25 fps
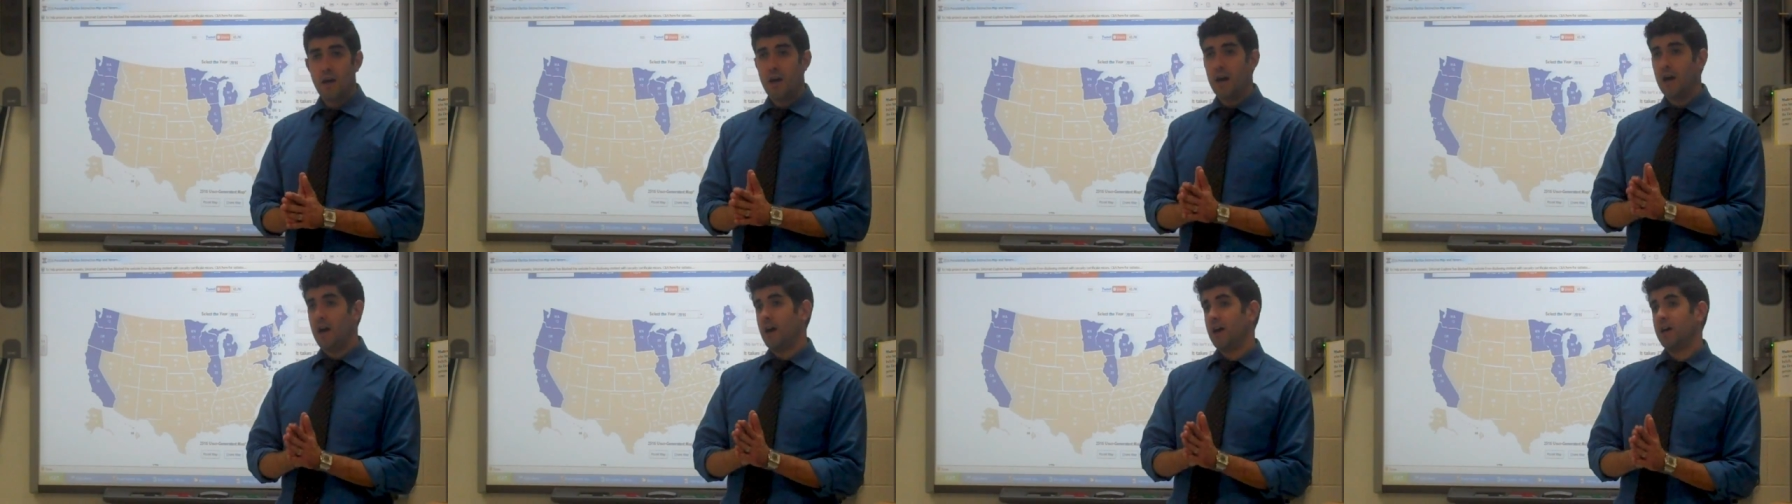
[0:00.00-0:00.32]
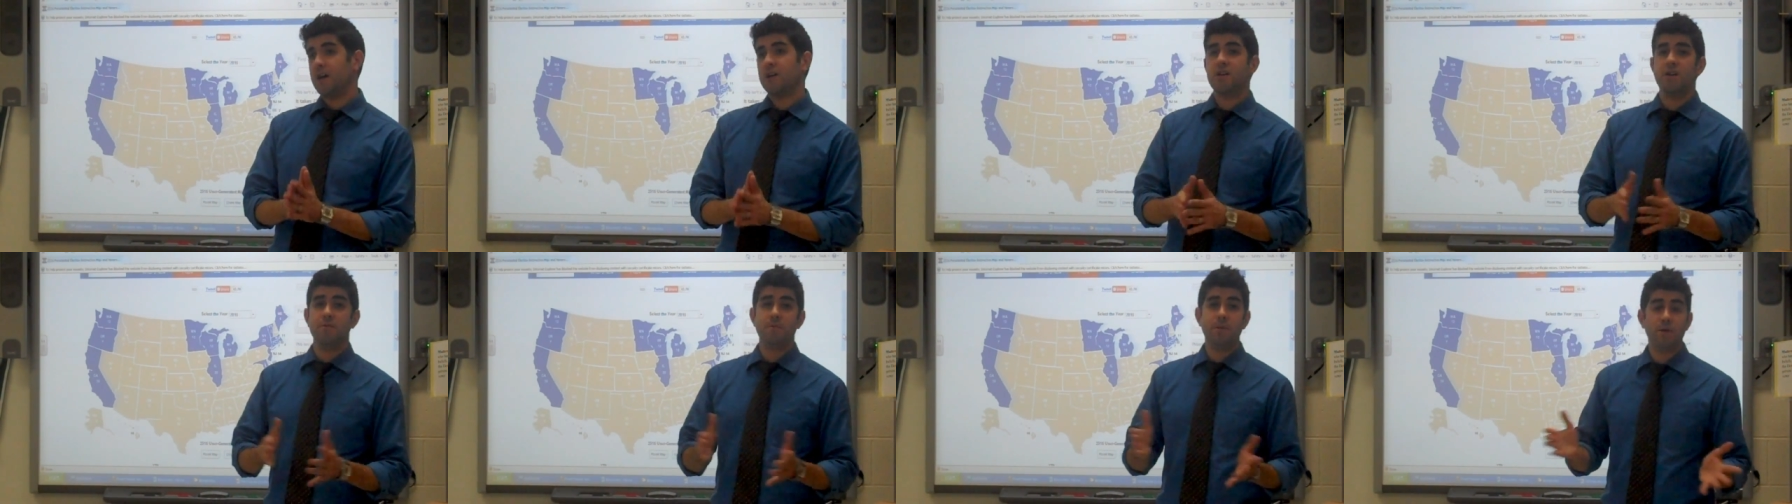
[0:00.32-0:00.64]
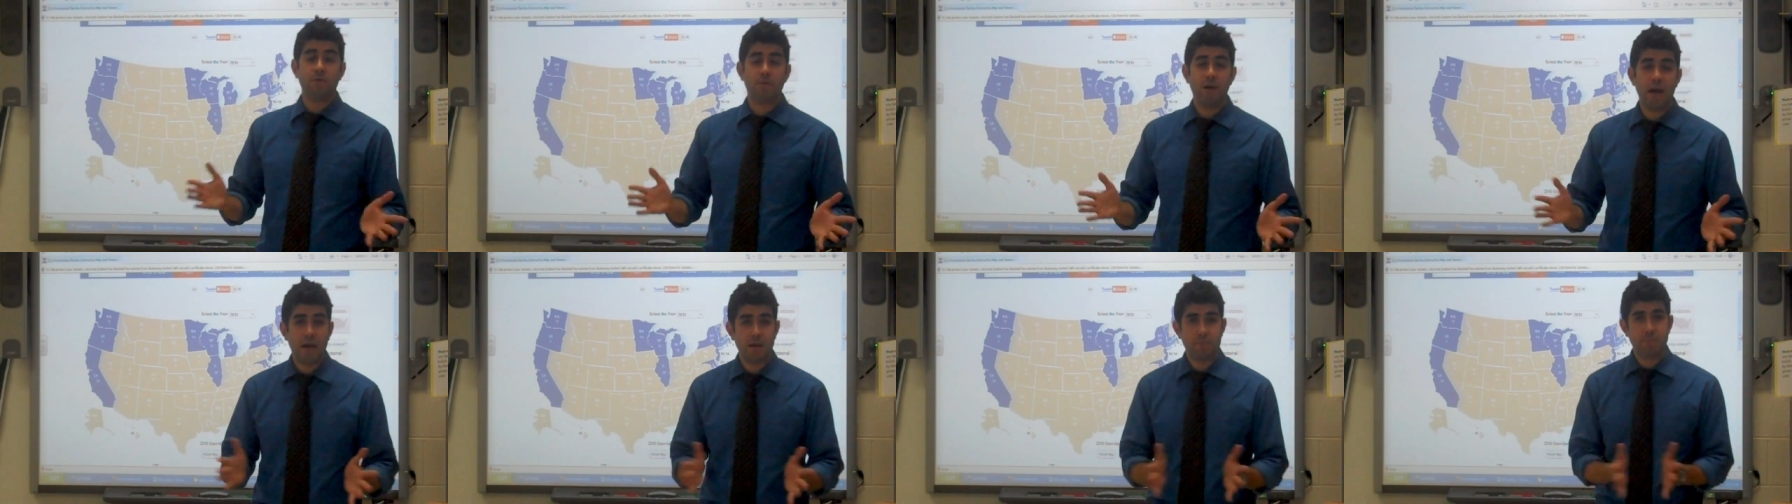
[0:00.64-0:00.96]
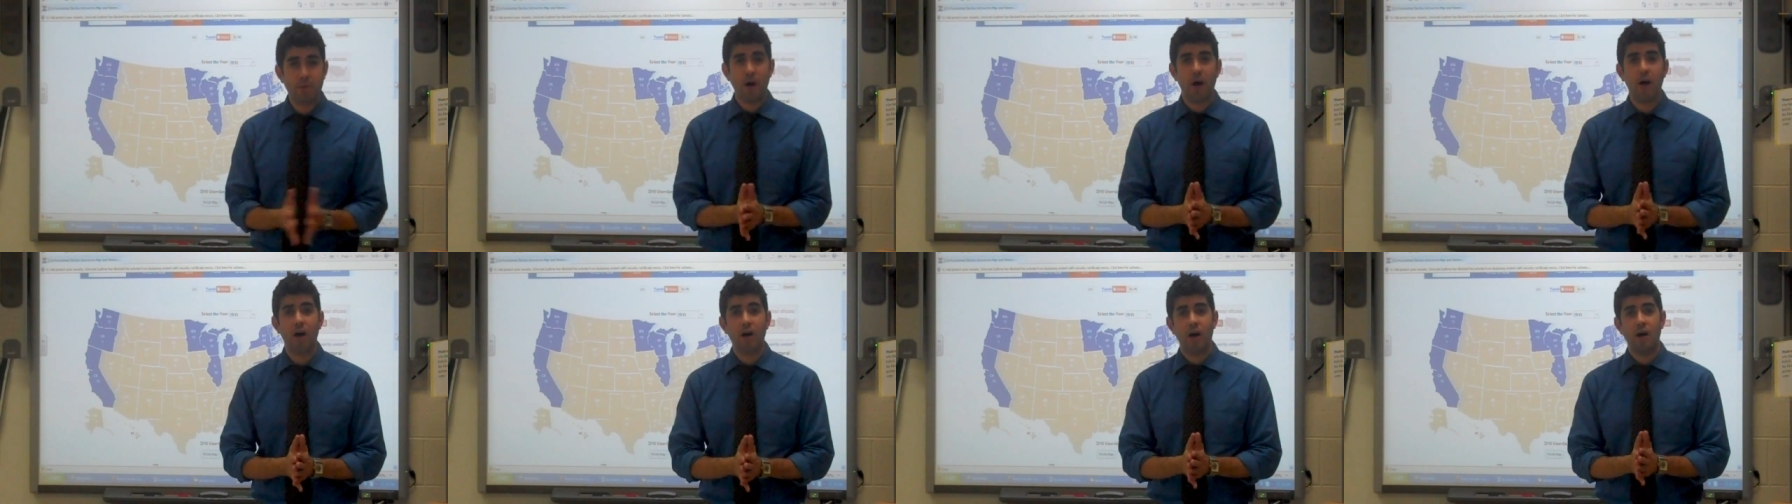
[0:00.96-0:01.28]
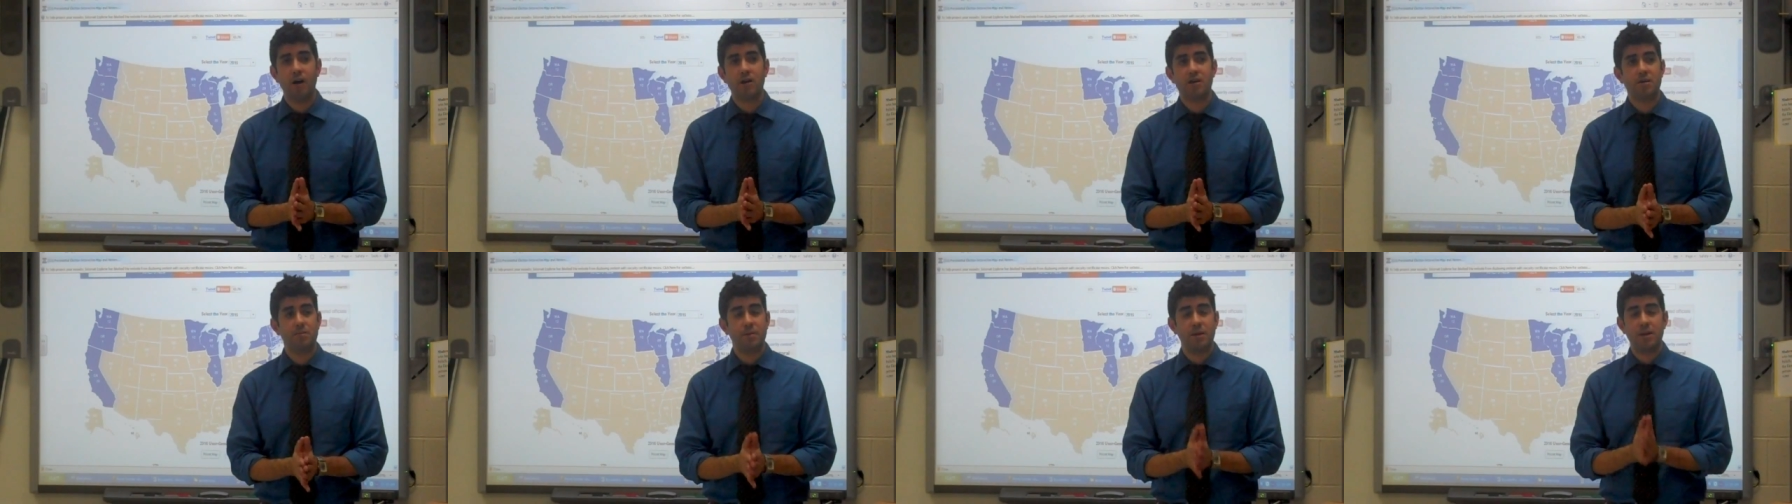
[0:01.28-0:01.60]
it could be Rand
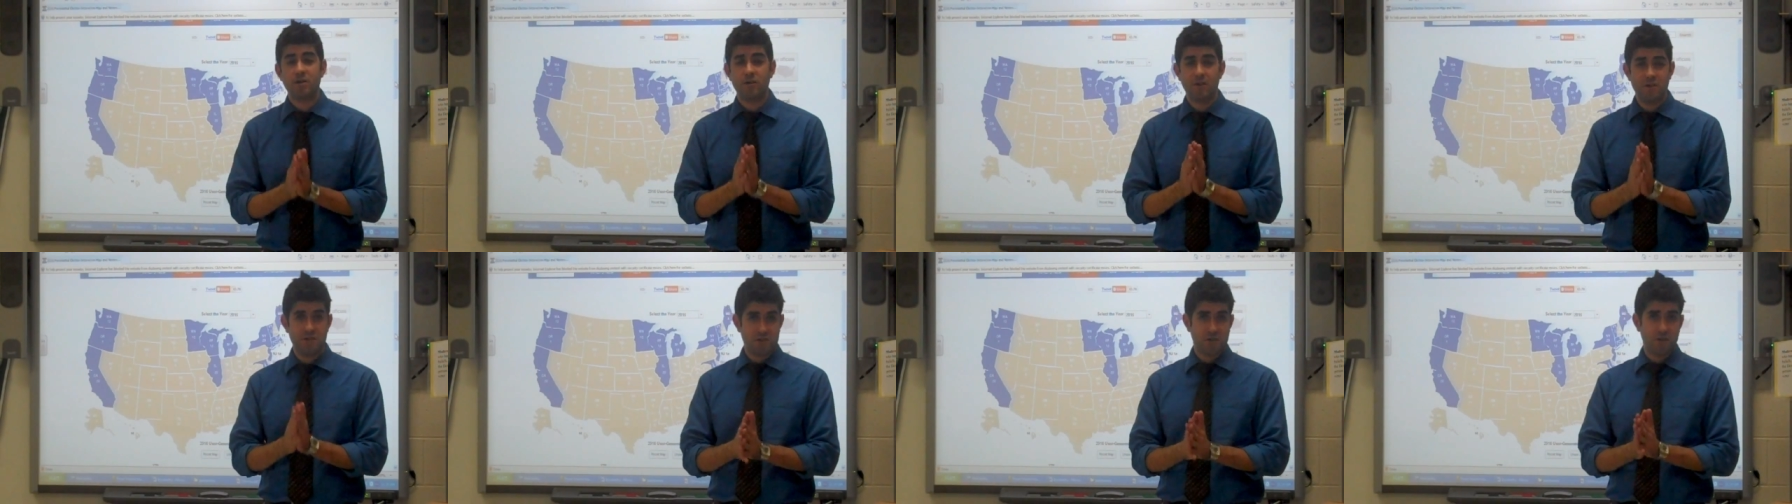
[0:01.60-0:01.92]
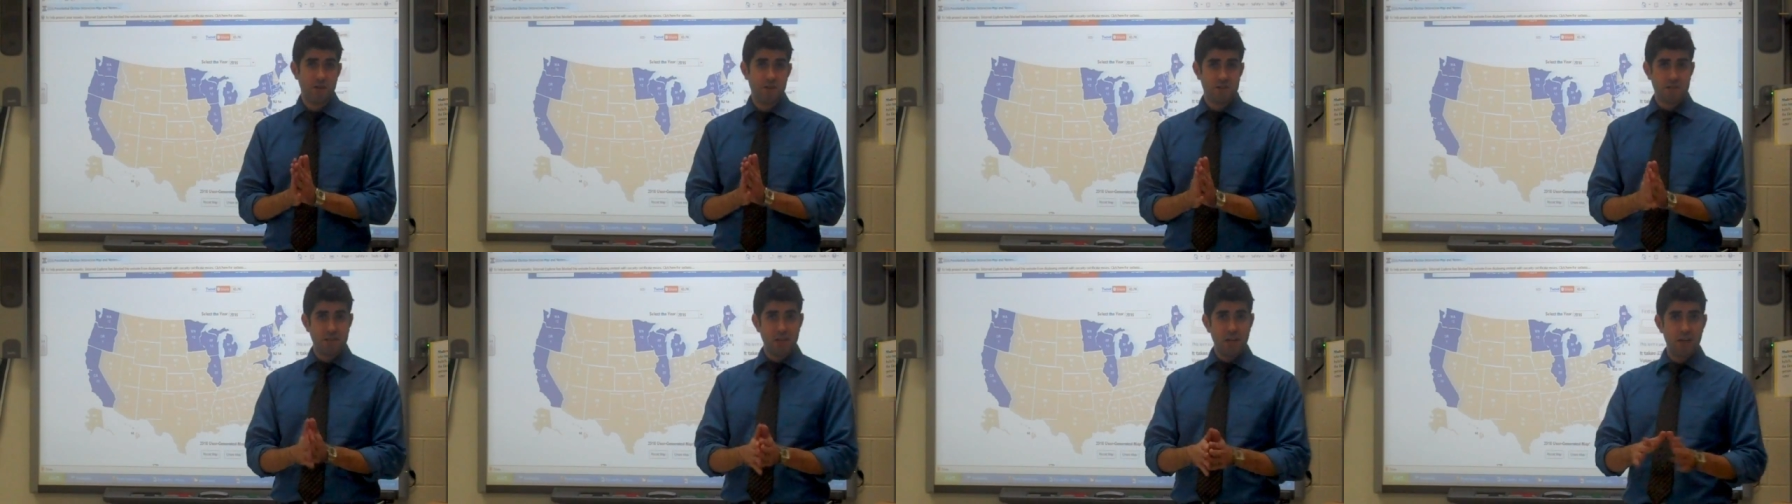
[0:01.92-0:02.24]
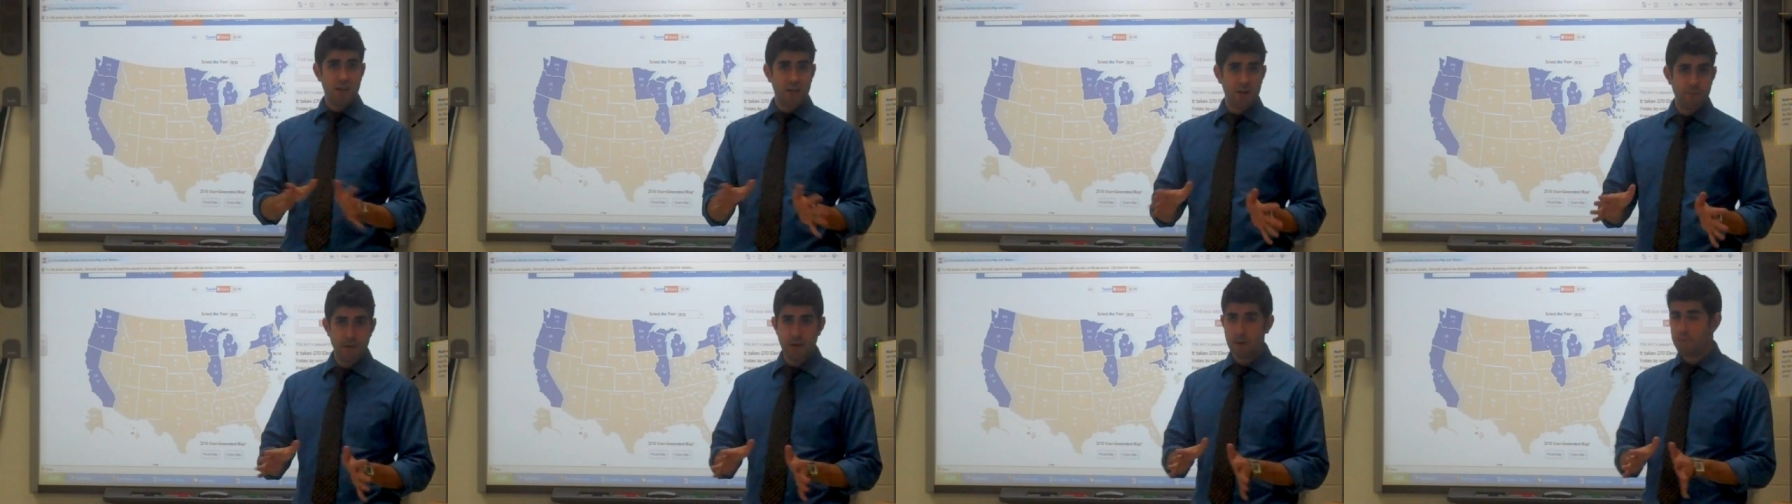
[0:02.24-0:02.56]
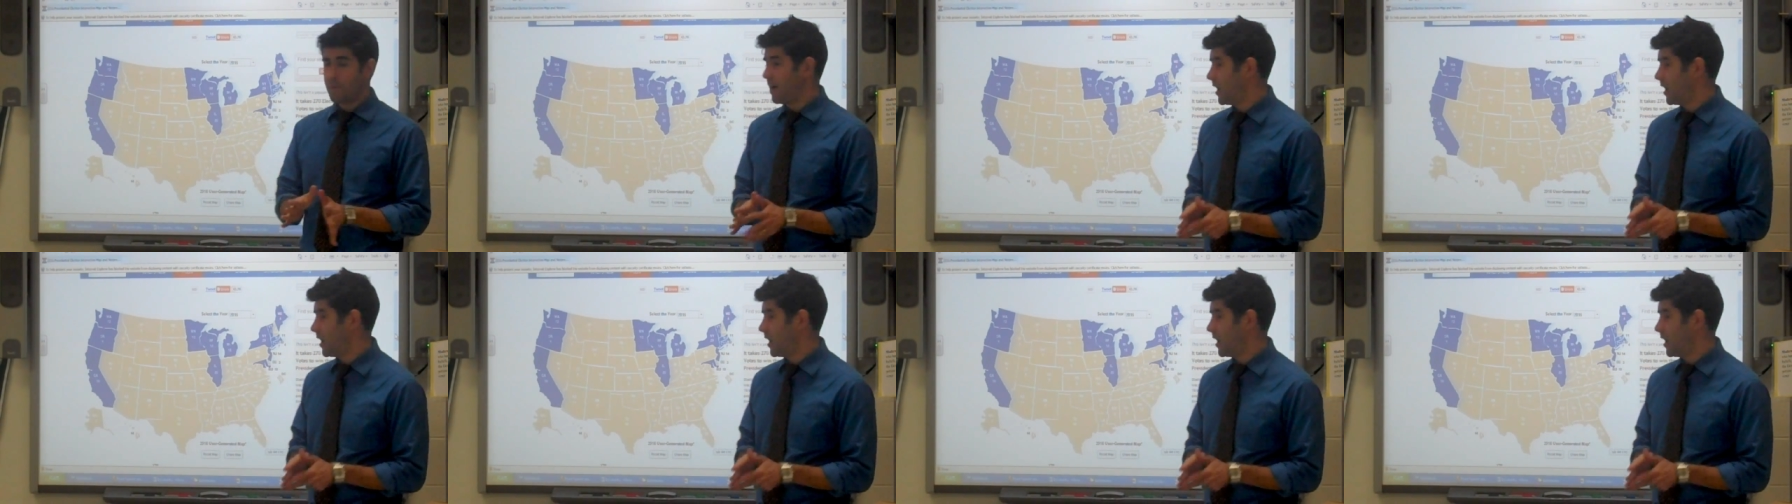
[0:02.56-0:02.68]
Paul, it could be Chris Christie, it could be